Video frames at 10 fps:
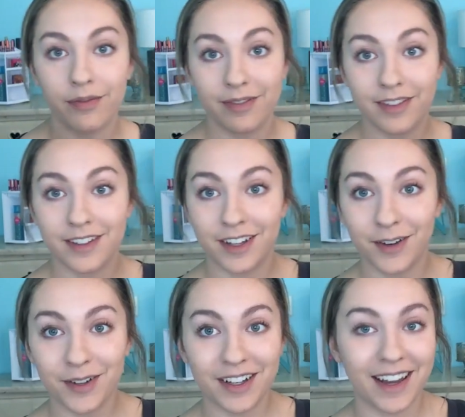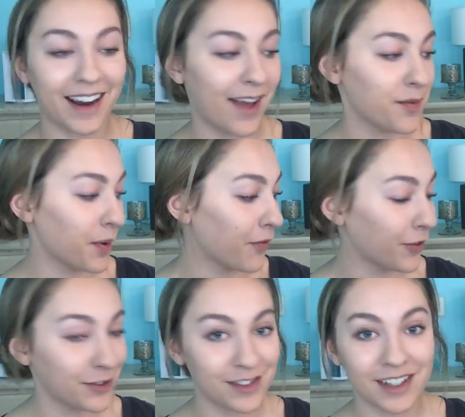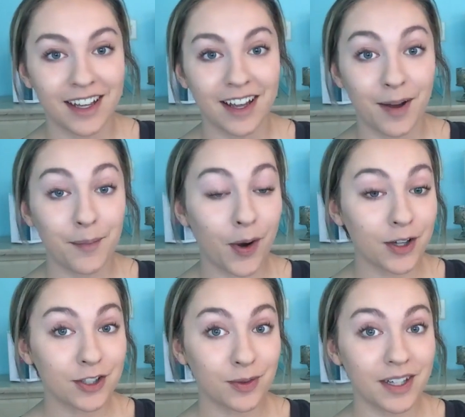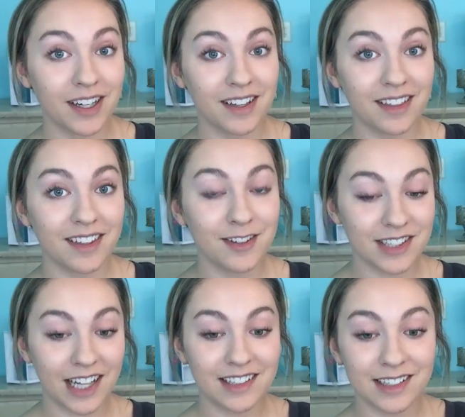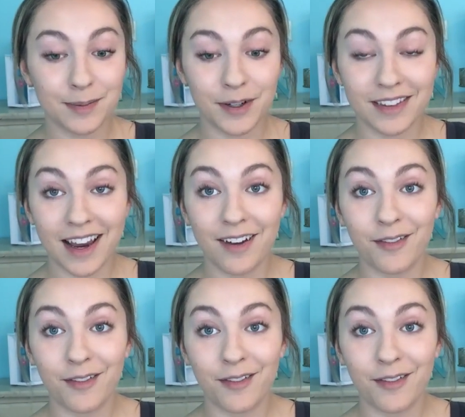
Does anyone like have a preference? March 20th, you said is his birthday?